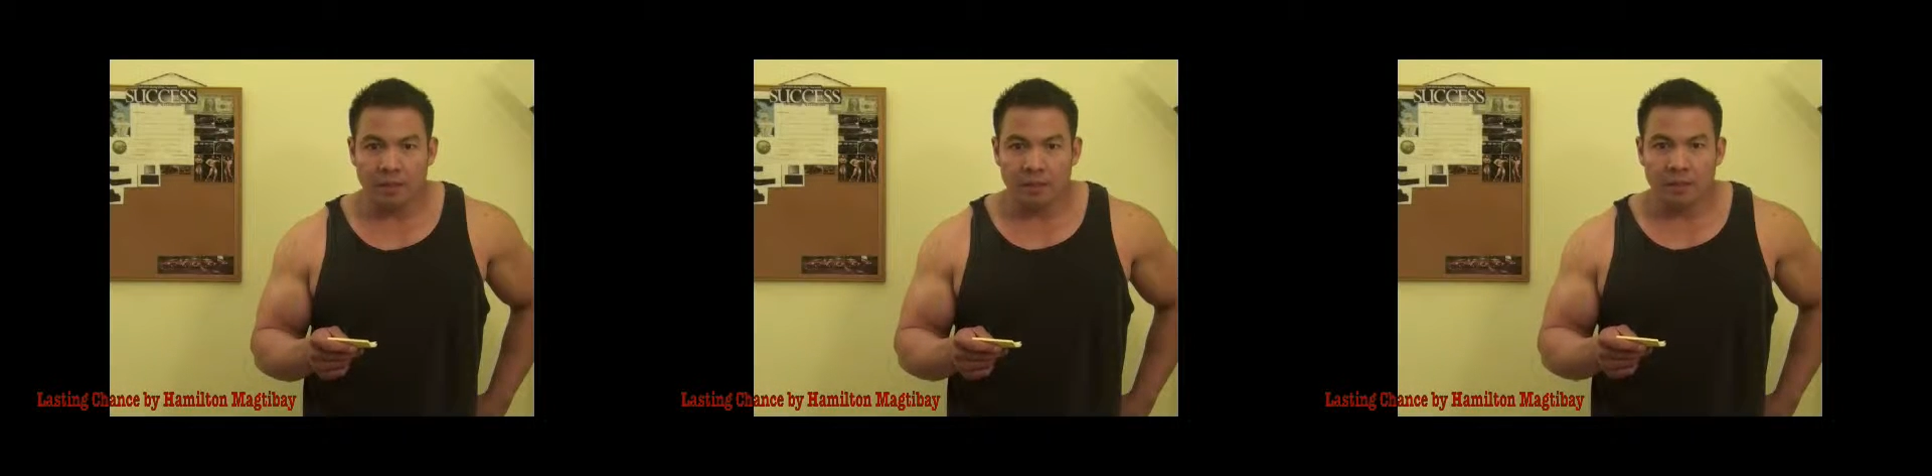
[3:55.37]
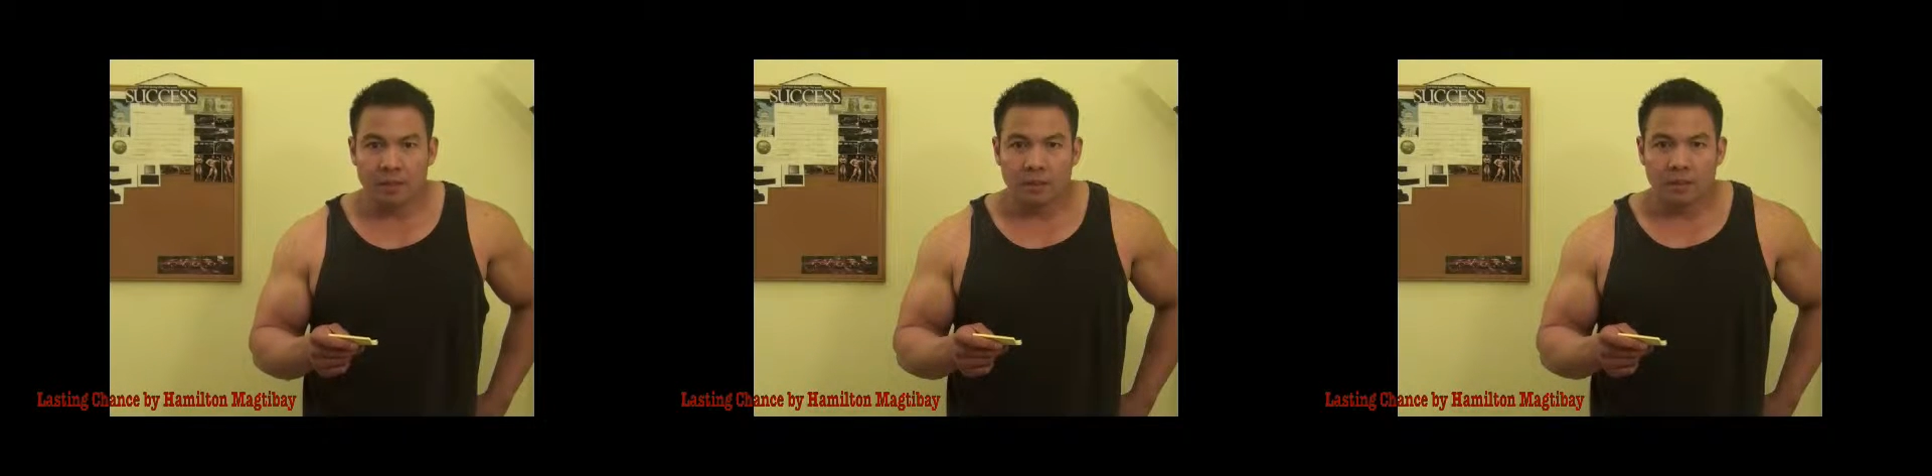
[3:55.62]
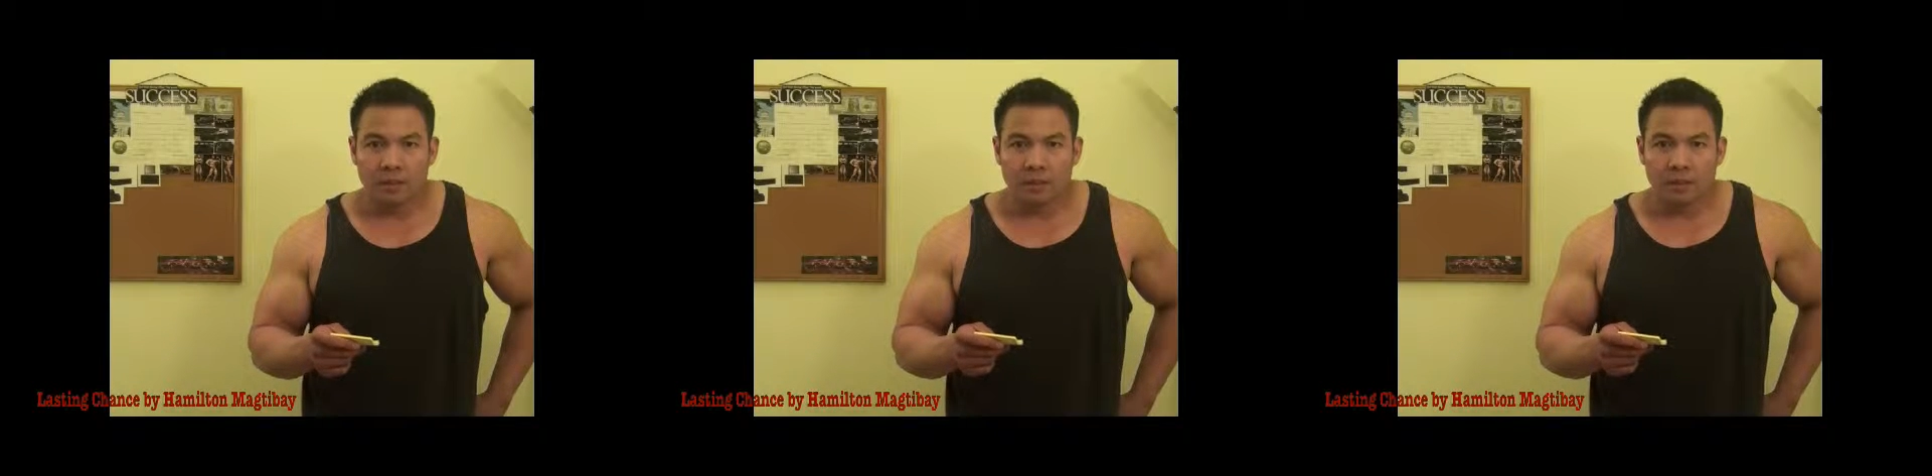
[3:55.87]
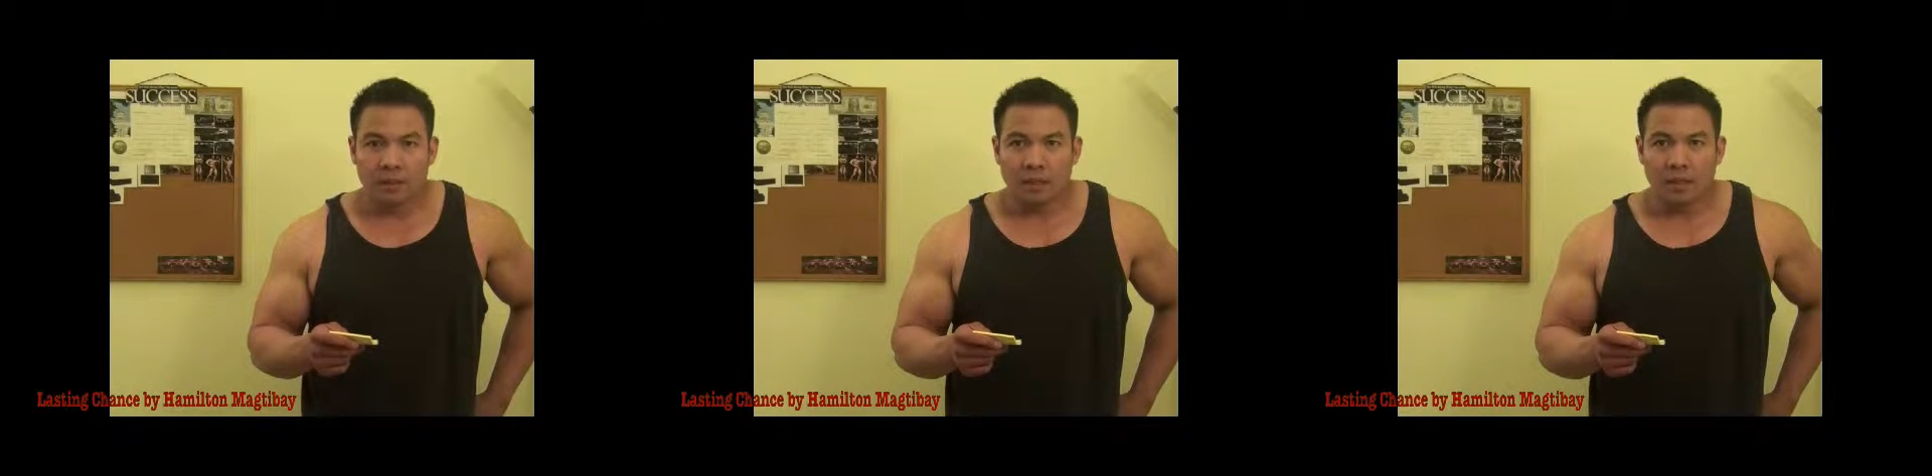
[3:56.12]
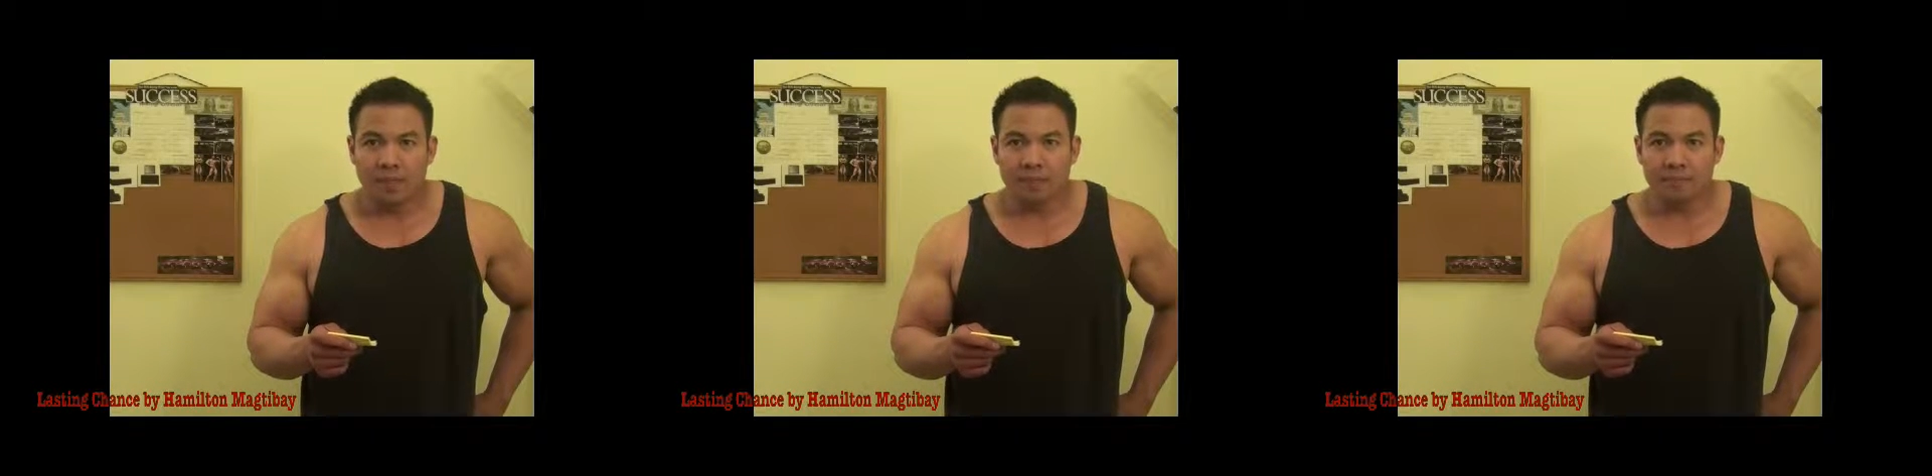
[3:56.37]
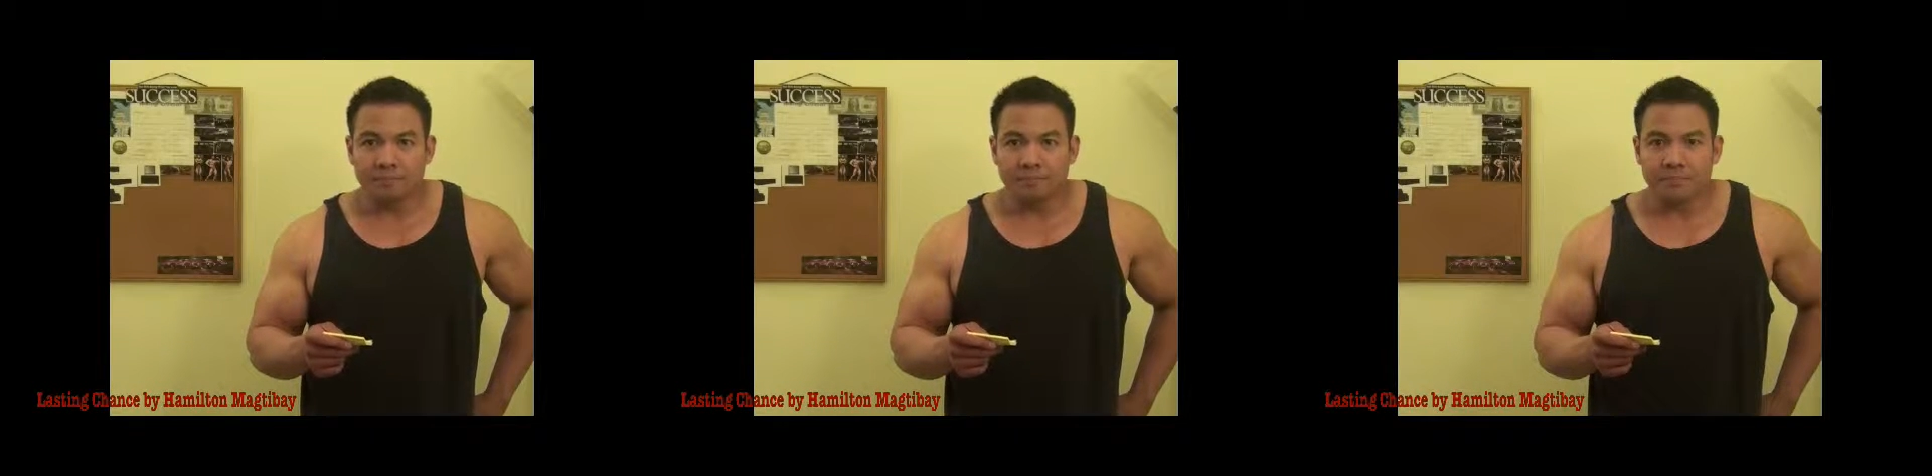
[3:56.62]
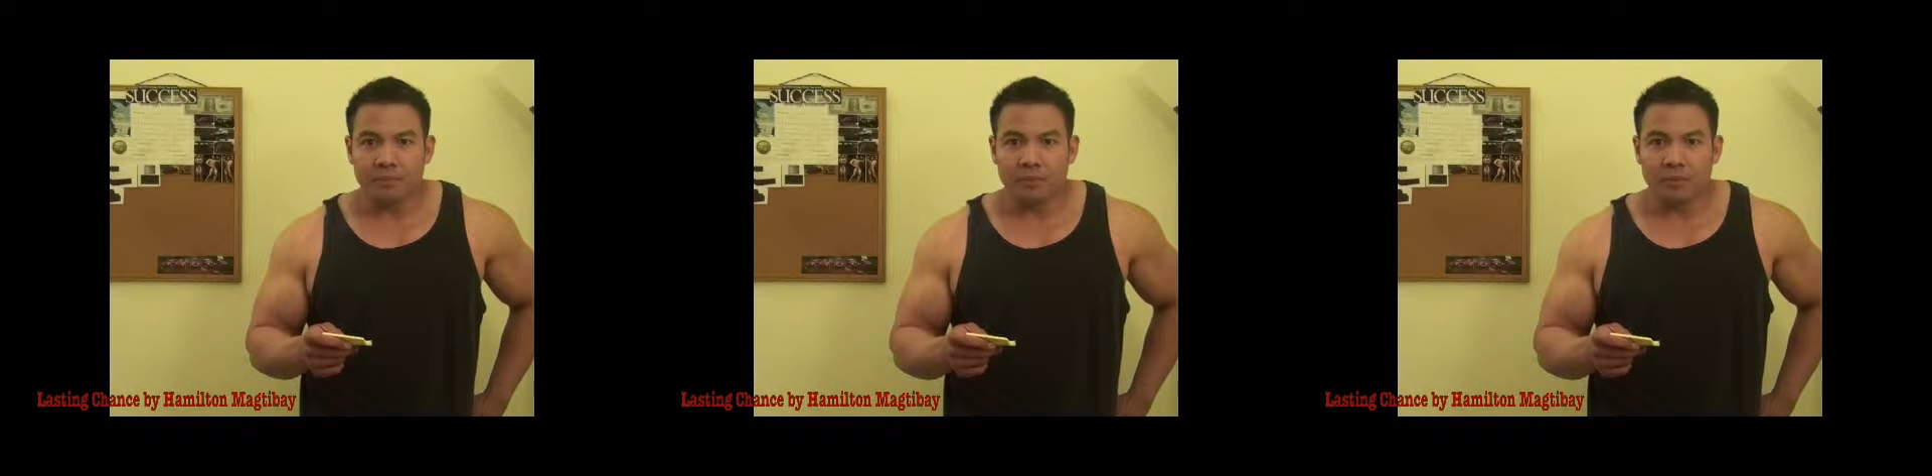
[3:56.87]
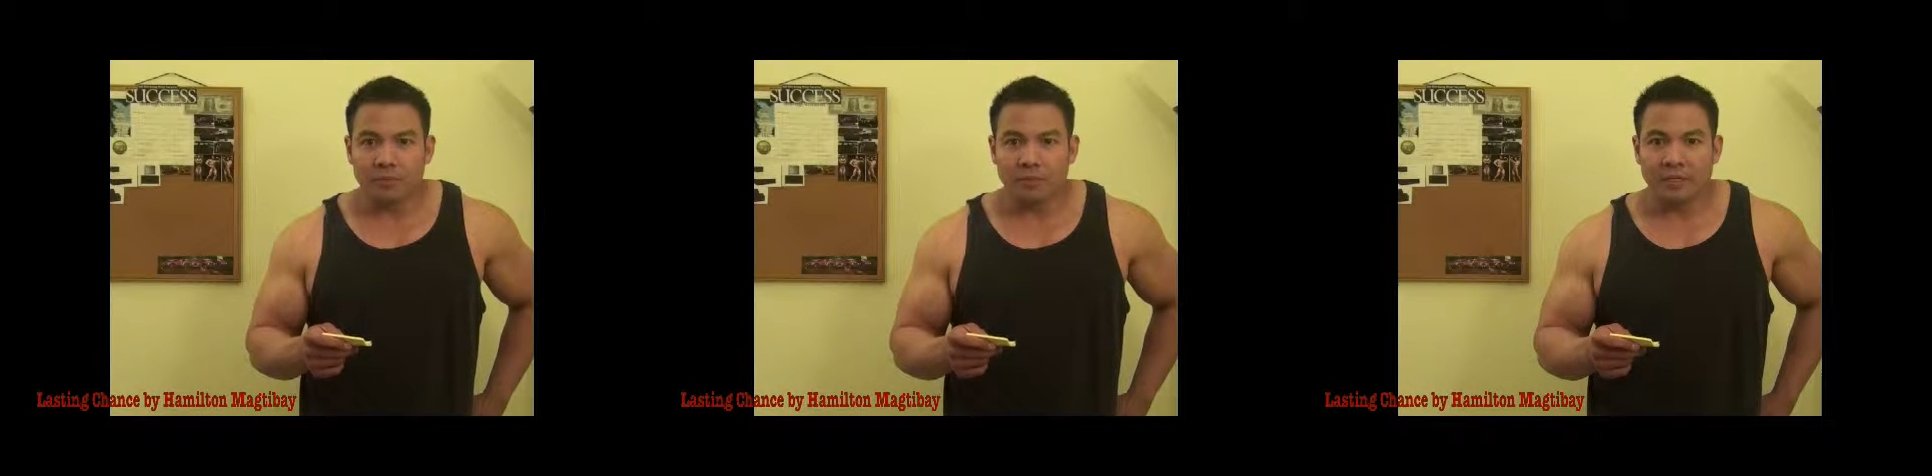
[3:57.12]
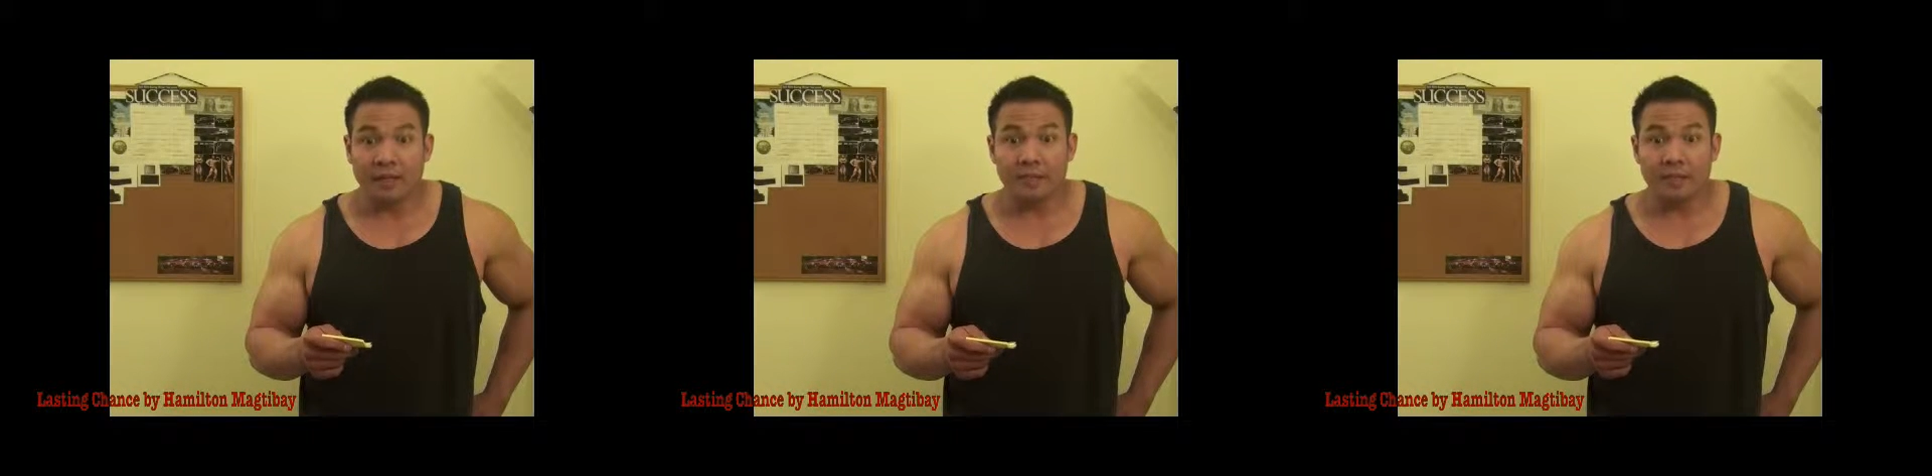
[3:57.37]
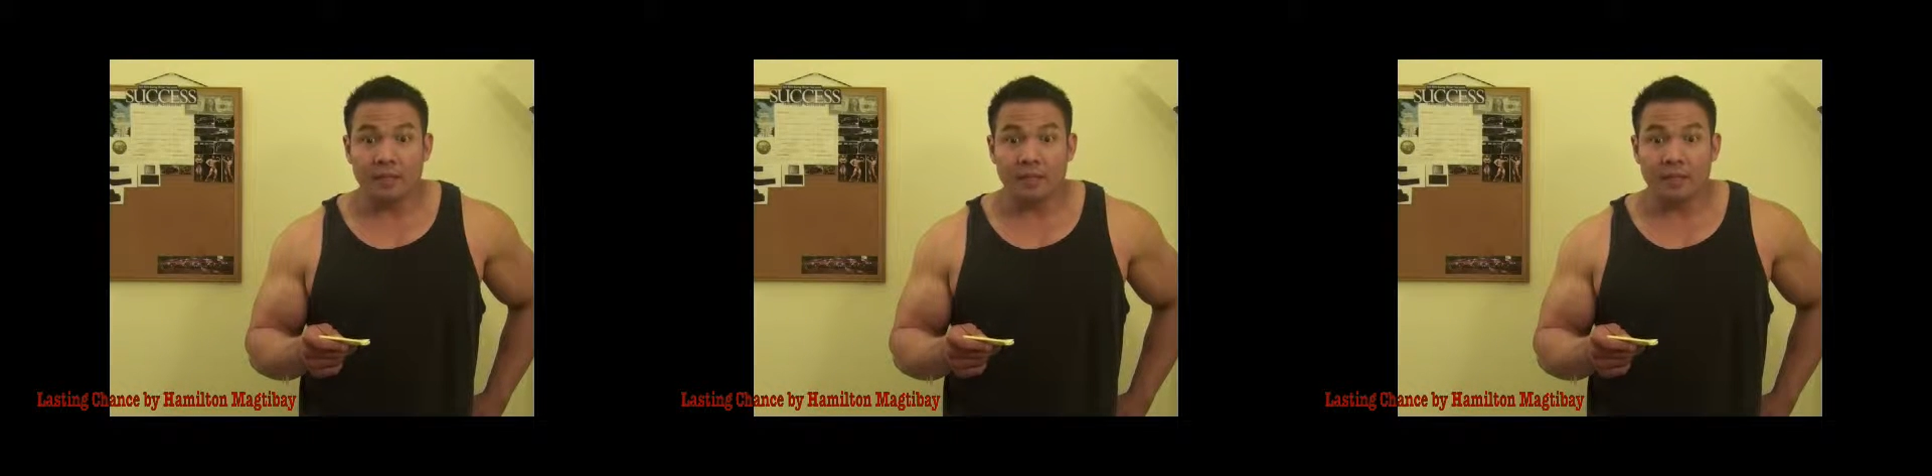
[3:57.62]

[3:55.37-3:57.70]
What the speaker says: Like I